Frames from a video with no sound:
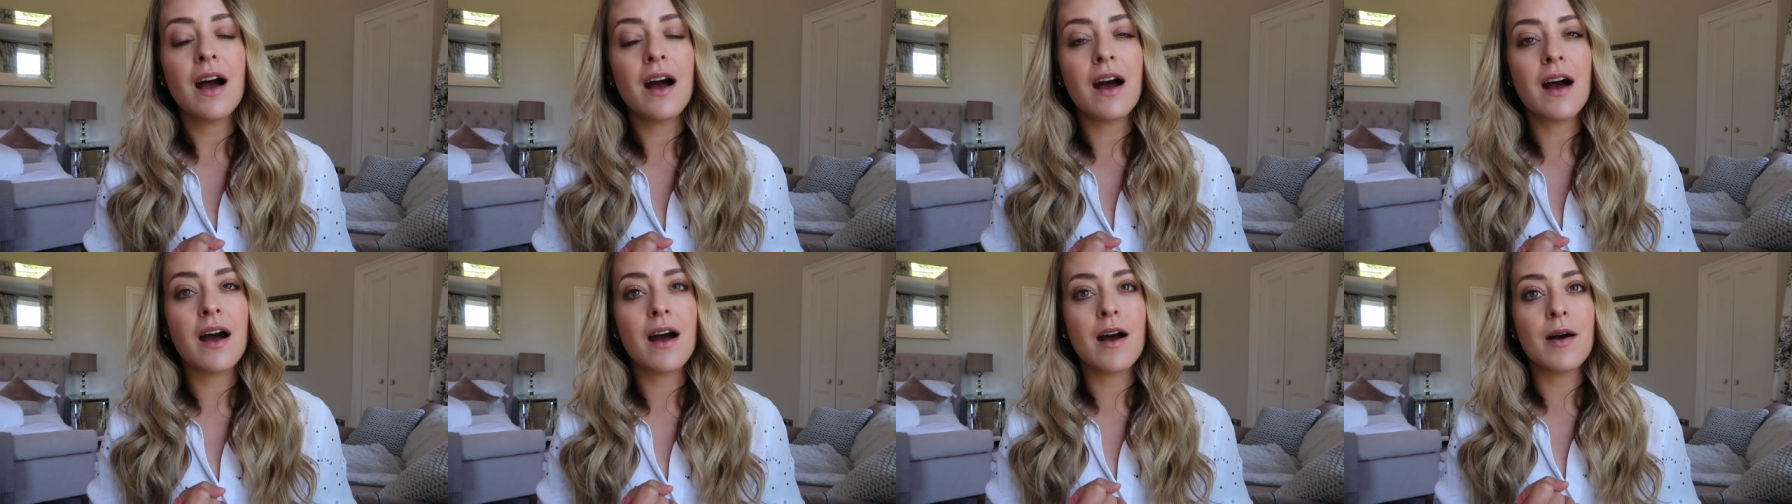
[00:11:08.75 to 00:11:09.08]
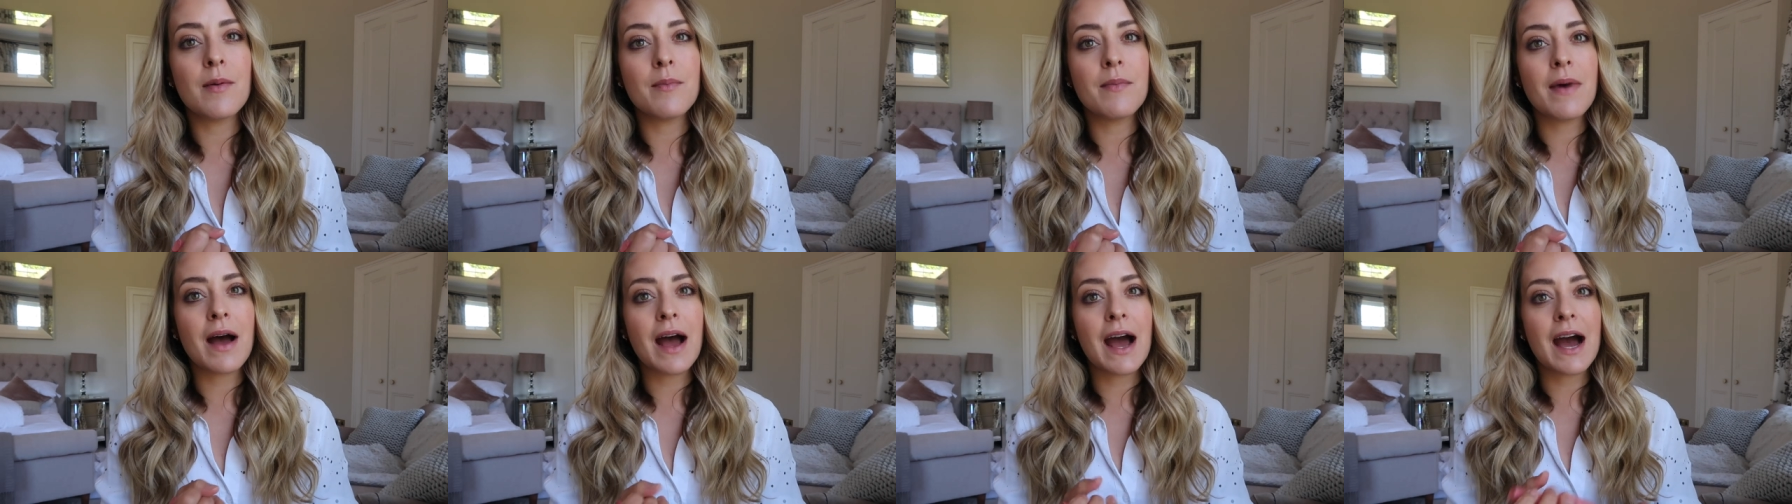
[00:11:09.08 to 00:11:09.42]

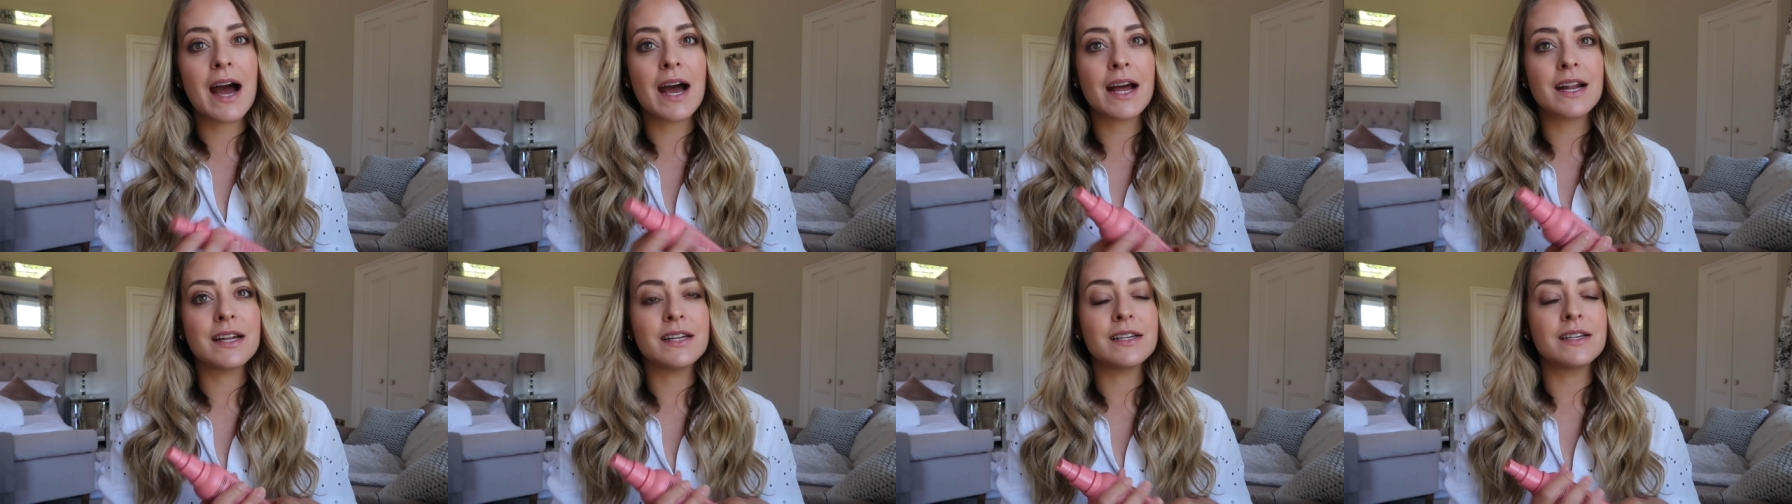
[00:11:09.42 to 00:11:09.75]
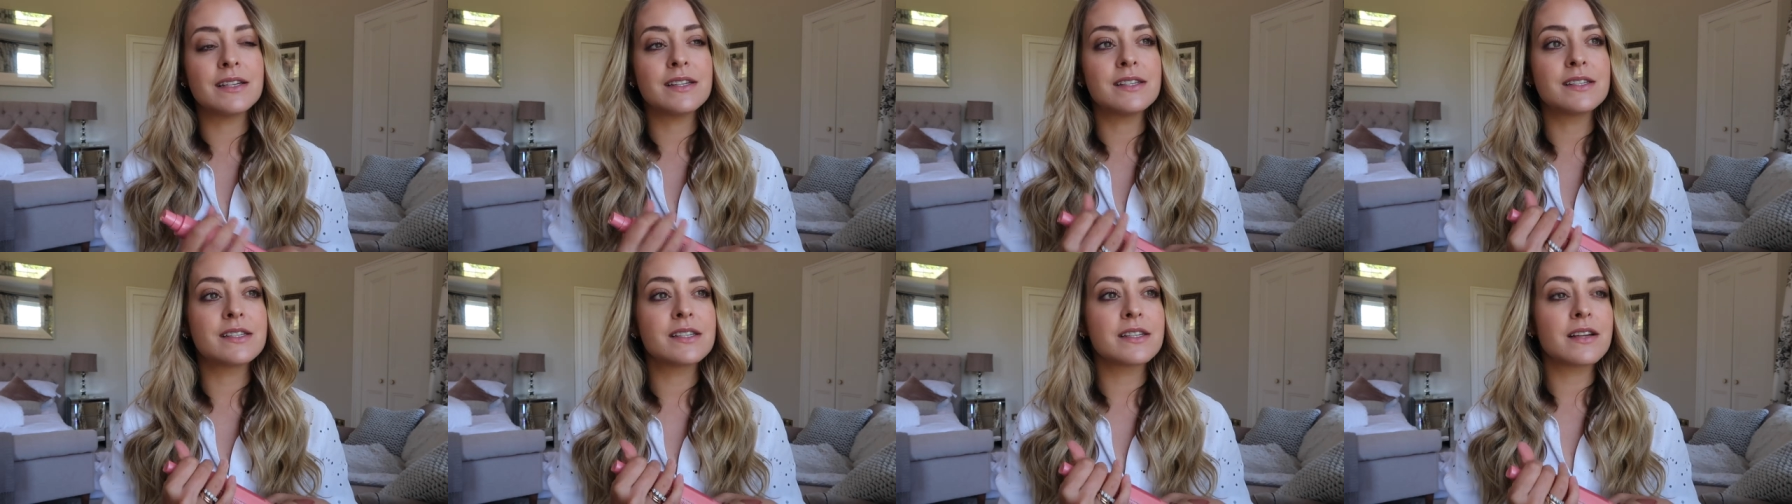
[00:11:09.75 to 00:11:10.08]
um,
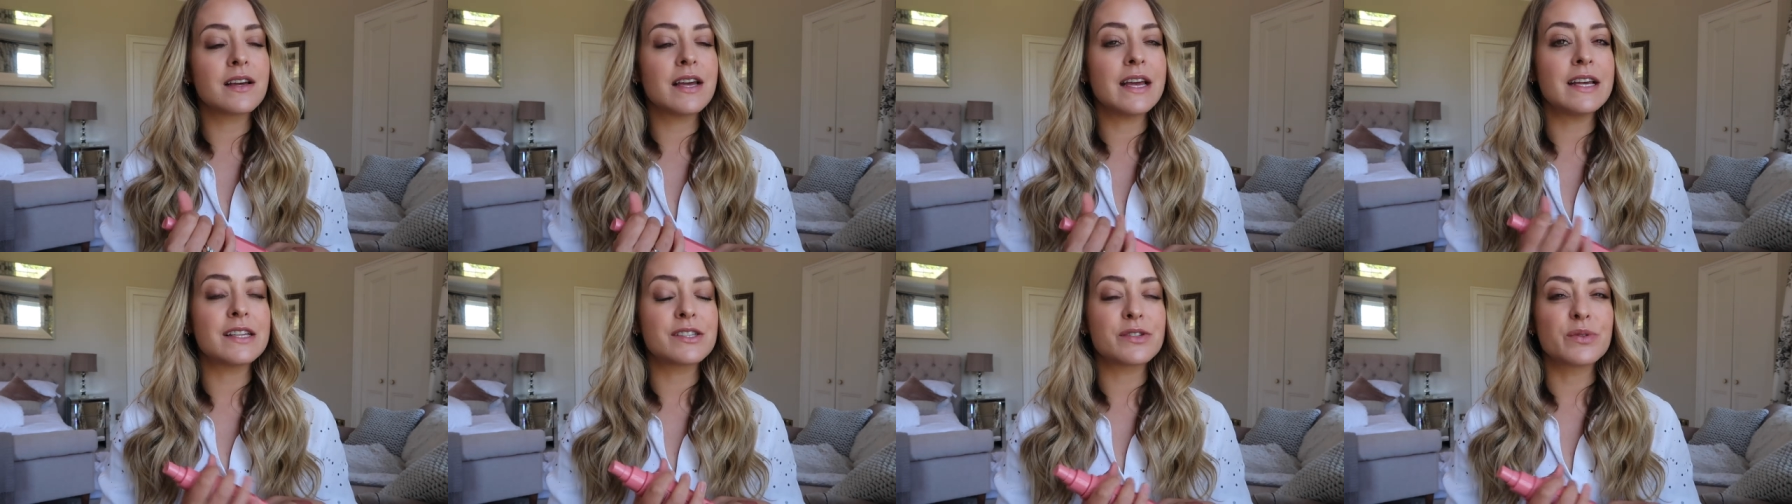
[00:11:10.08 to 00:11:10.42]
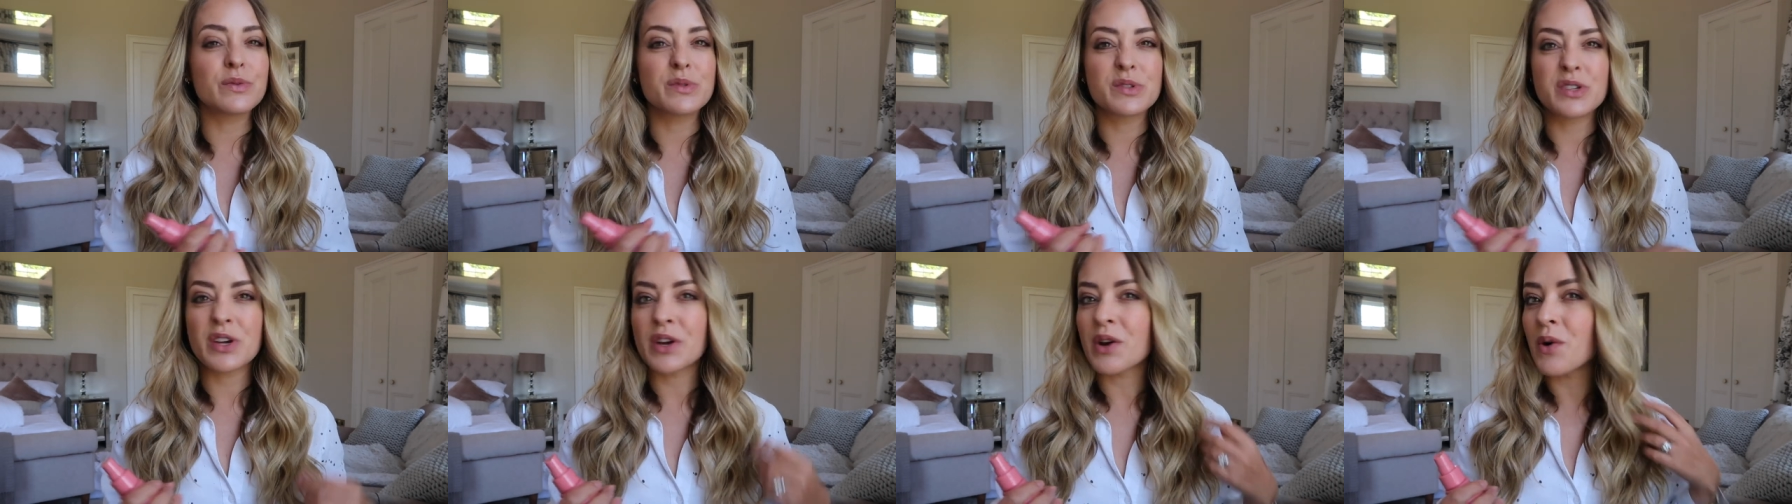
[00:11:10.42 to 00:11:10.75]
and it's
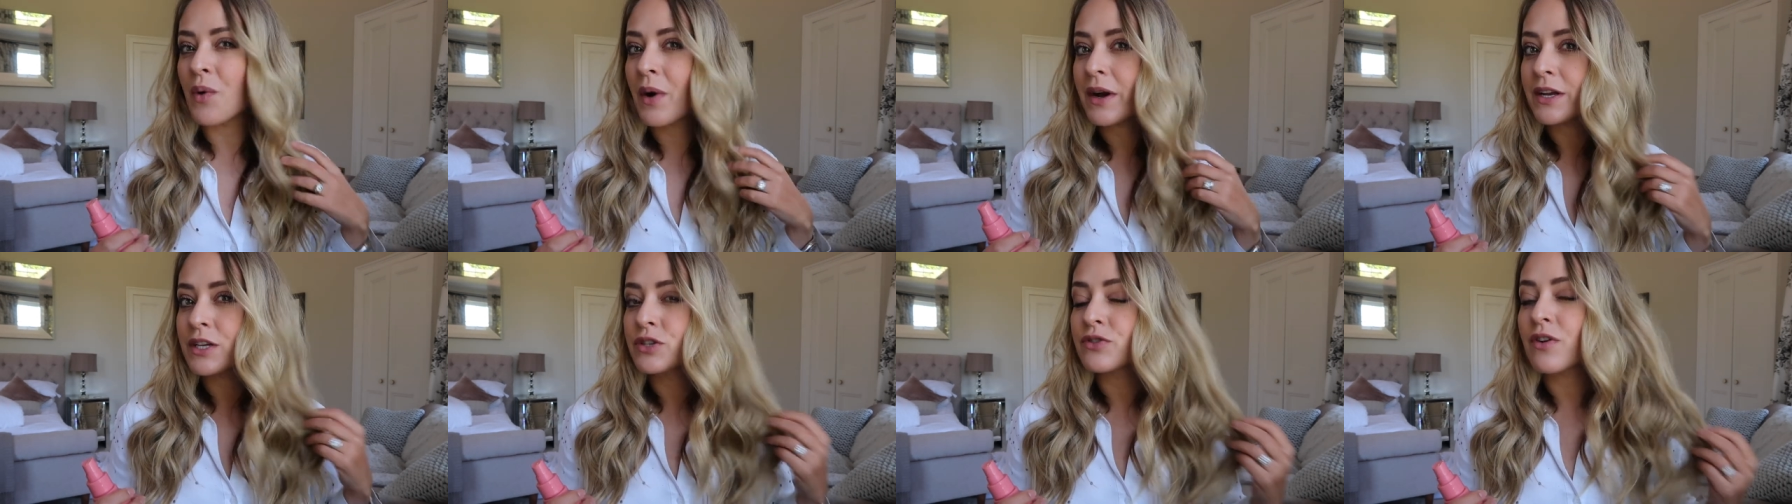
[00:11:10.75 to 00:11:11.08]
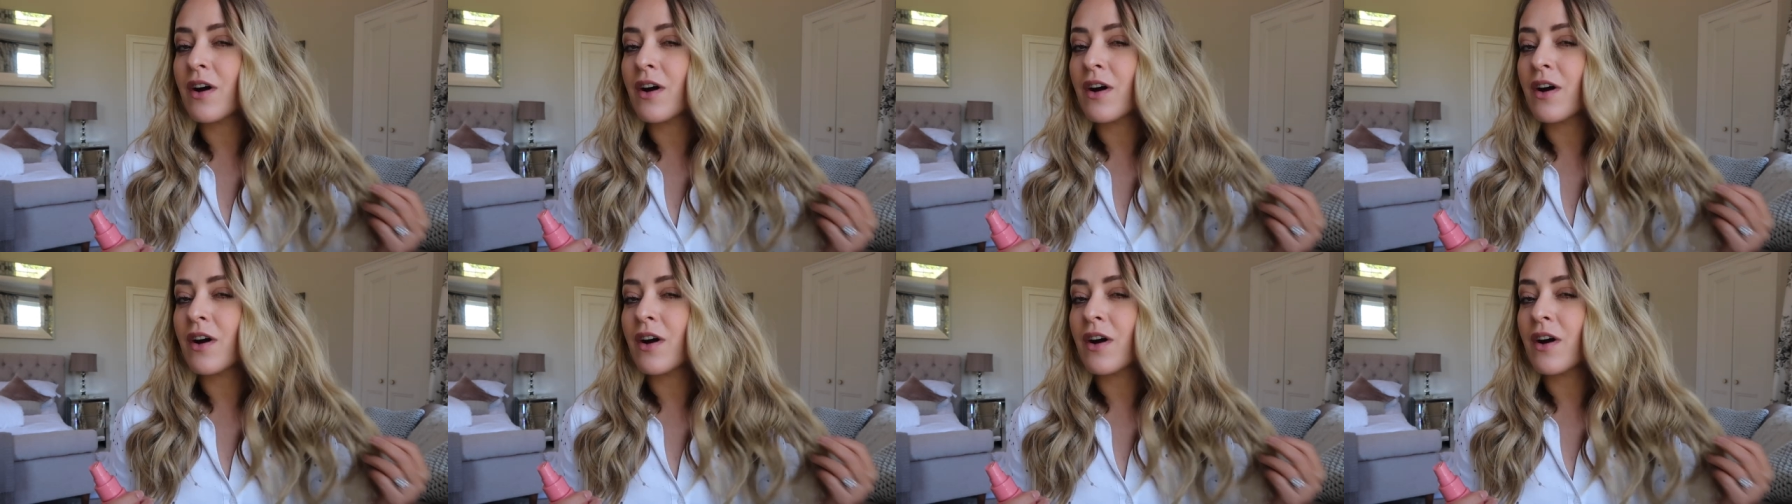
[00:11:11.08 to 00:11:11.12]
also quite